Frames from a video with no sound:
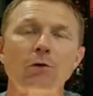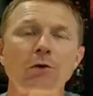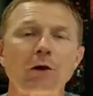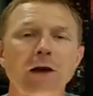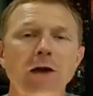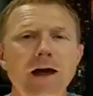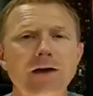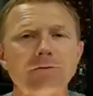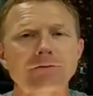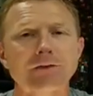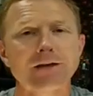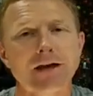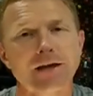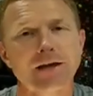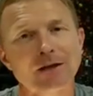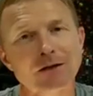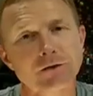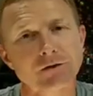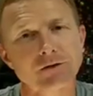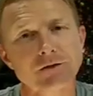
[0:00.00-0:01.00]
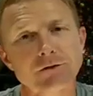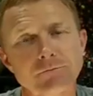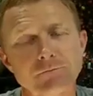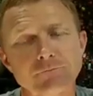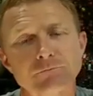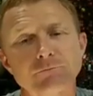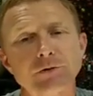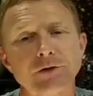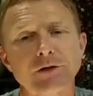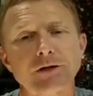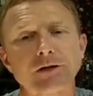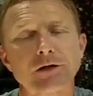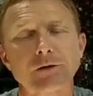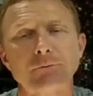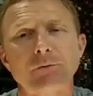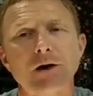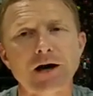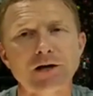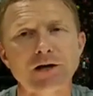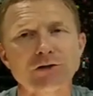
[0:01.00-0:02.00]
we're going to have to kind of put a
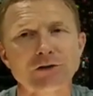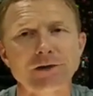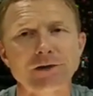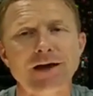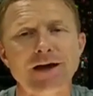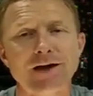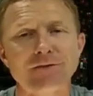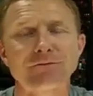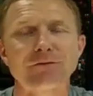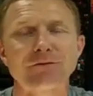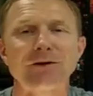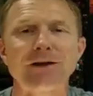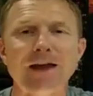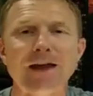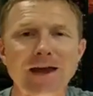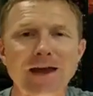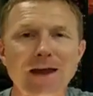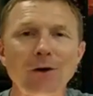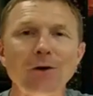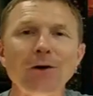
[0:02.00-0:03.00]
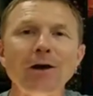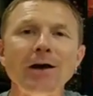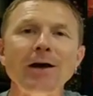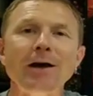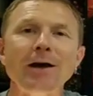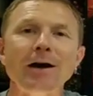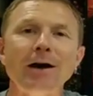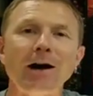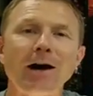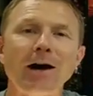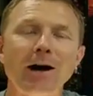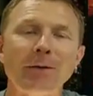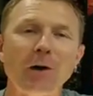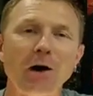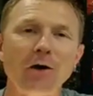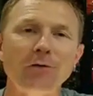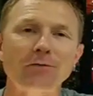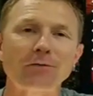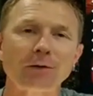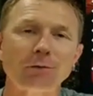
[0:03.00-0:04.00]
kibosh on that for now.
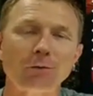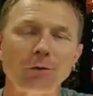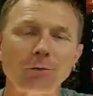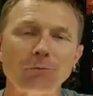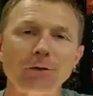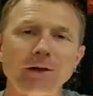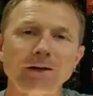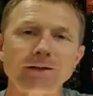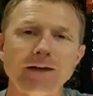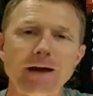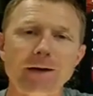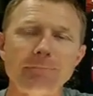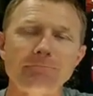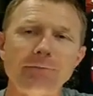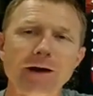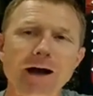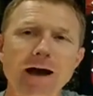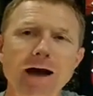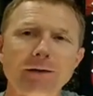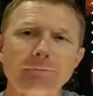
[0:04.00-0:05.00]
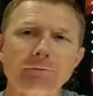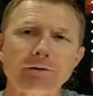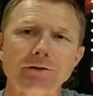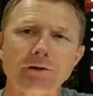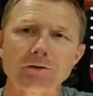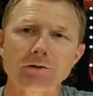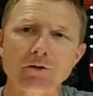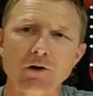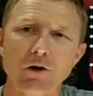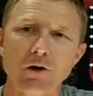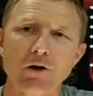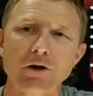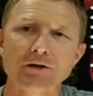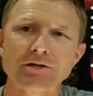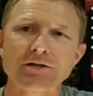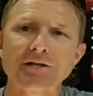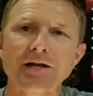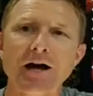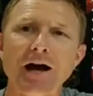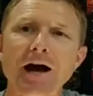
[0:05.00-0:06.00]
Hopefully we'll bring that back, but those hard
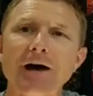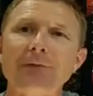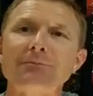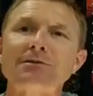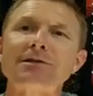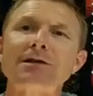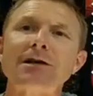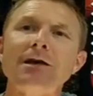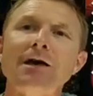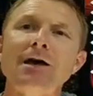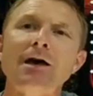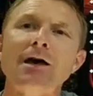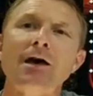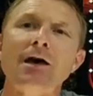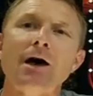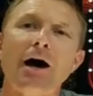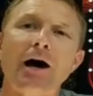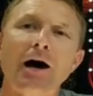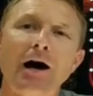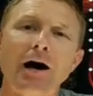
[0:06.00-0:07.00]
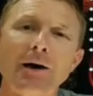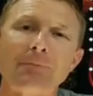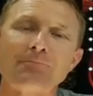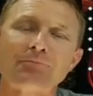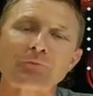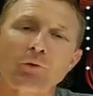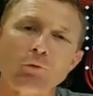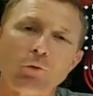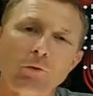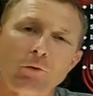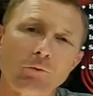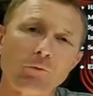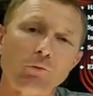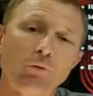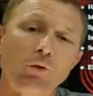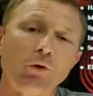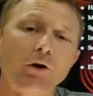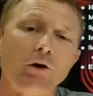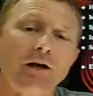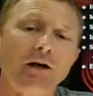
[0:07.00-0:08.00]
stops
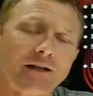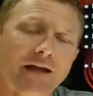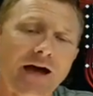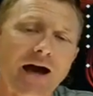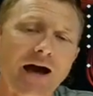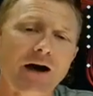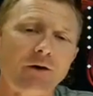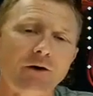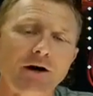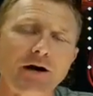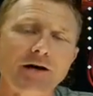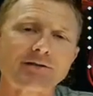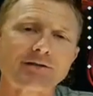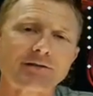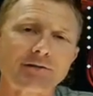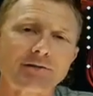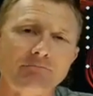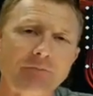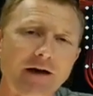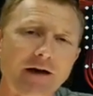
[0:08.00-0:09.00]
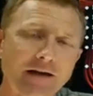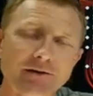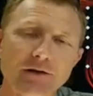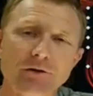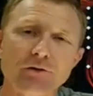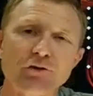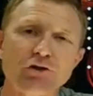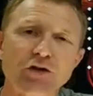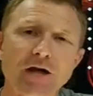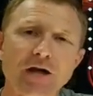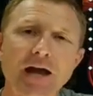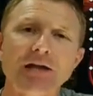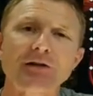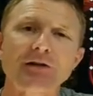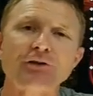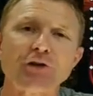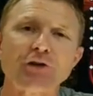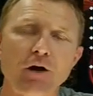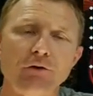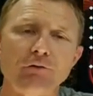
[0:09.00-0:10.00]
will allow us to make those
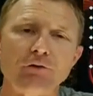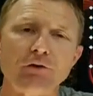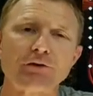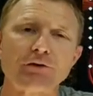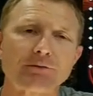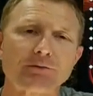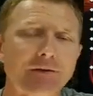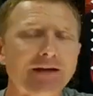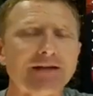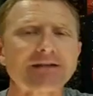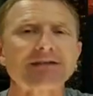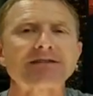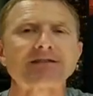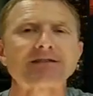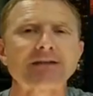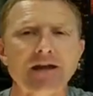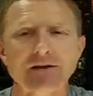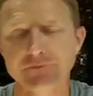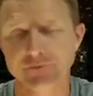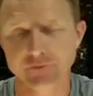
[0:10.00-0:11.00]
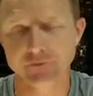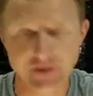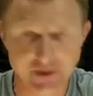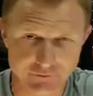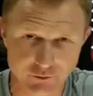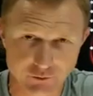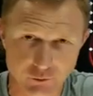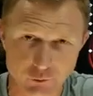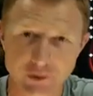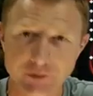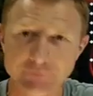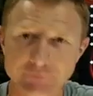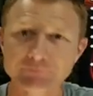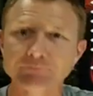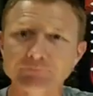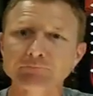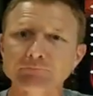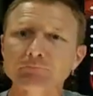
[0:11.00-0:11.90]
changeovers and make it safe for everyone,